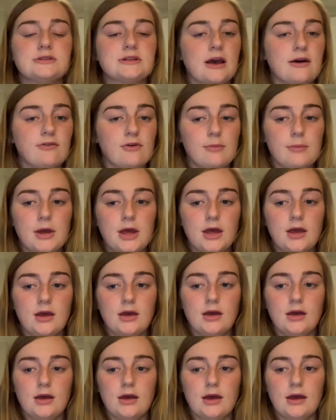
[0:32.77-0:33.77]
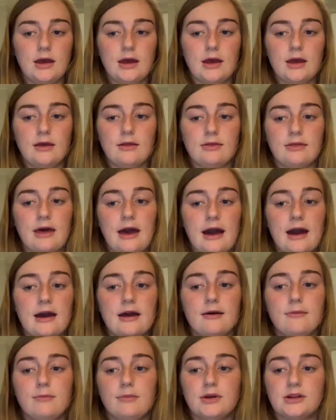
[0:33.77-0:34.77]
government that
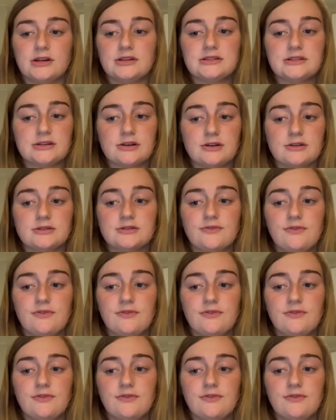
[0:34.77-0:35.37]
administers